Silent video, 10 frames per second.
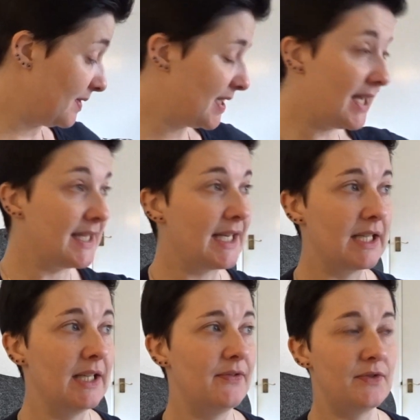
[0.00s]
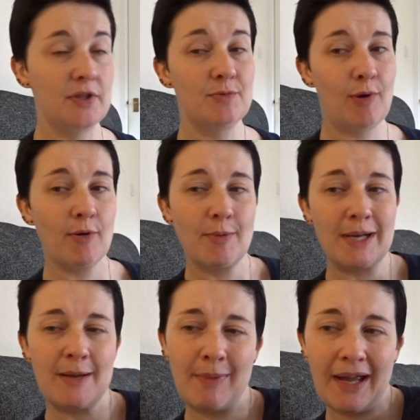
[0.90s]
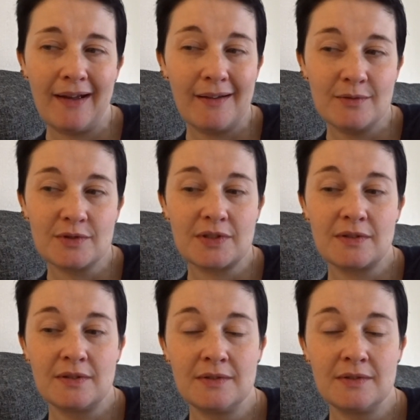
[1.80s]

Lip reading: His headache lifted probably about